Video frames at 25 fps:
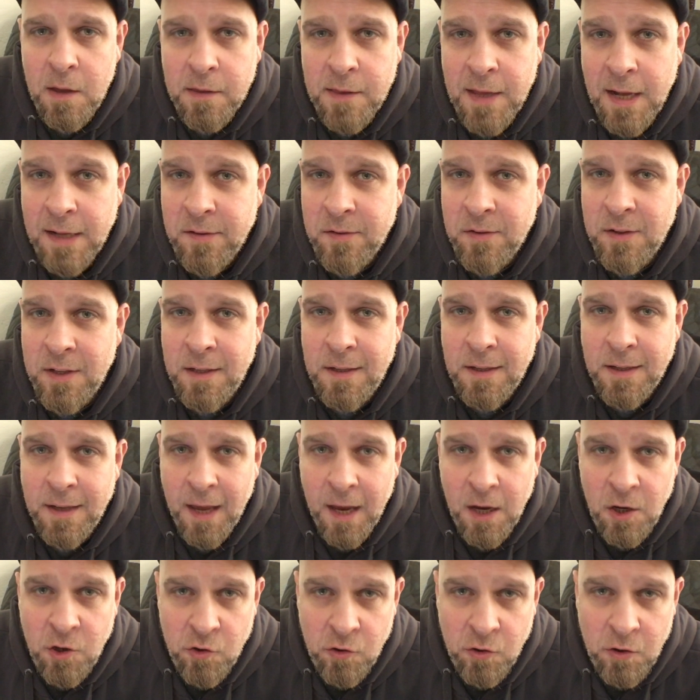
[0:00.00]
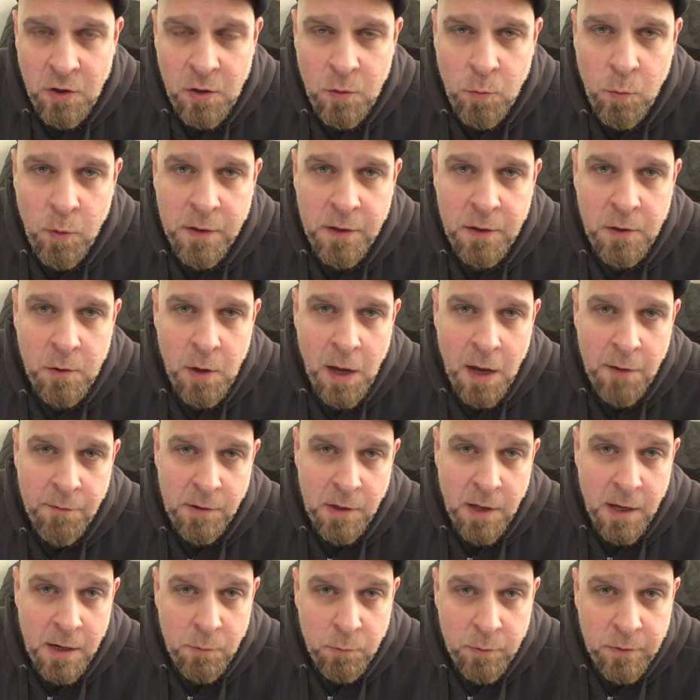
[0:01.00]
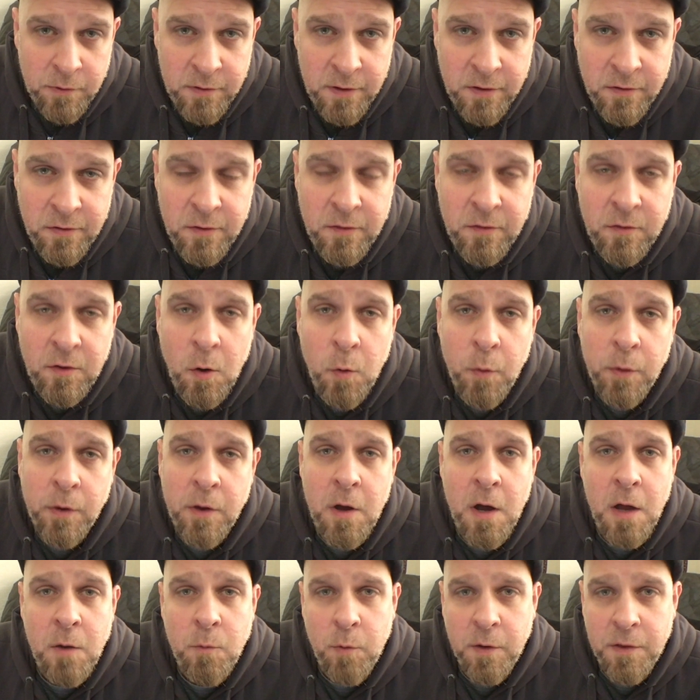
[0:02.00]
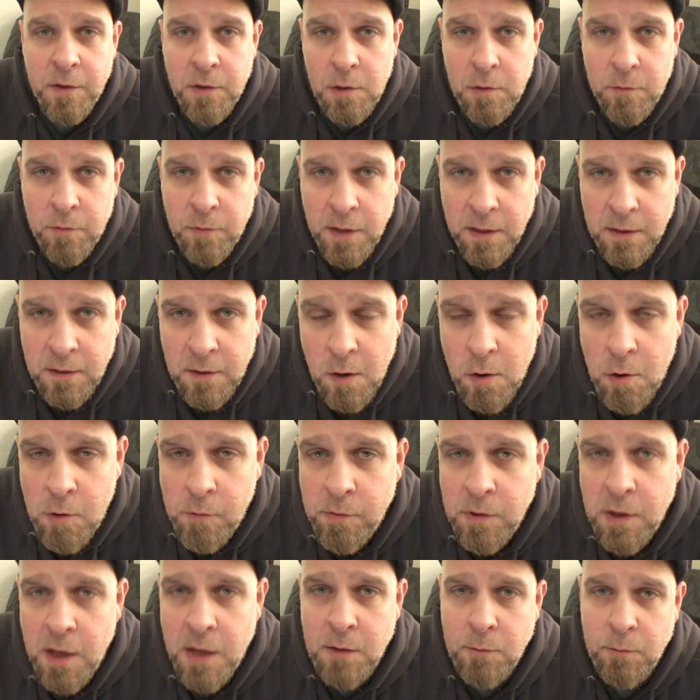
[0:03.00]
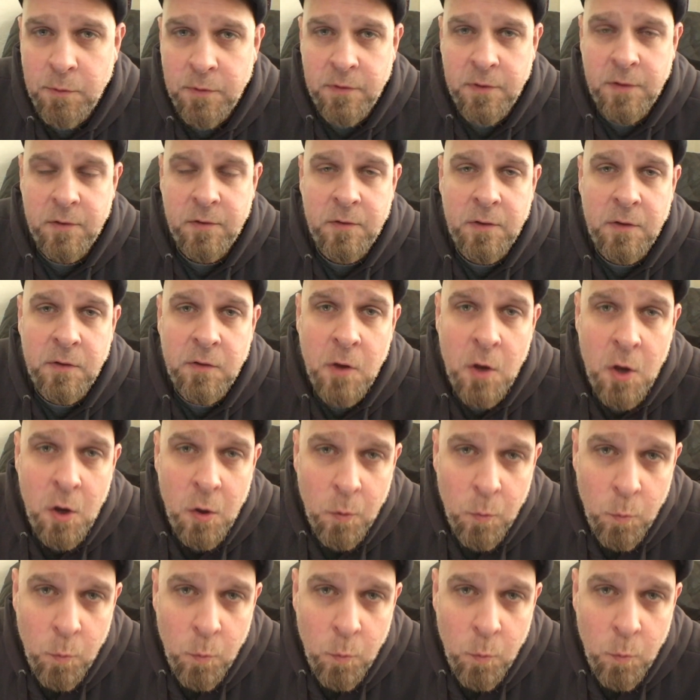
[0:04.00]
that's an indication to you whether you have a lot of resistance going on, whether you've let go of a lot of resistance,